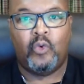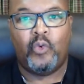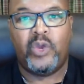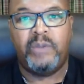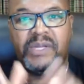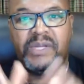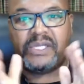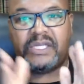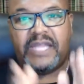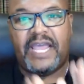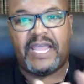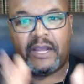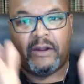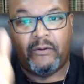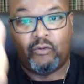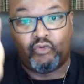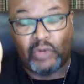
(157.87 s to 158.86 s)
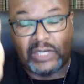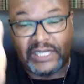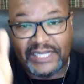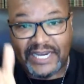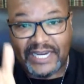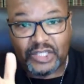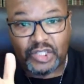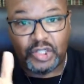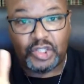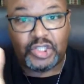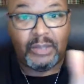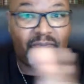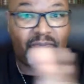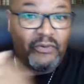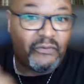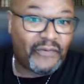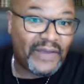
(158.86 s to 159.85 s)
We mistake
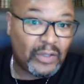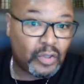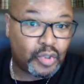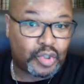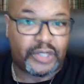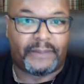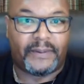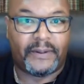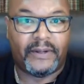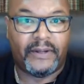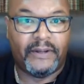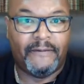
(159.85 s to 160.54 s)
relationship for fellowship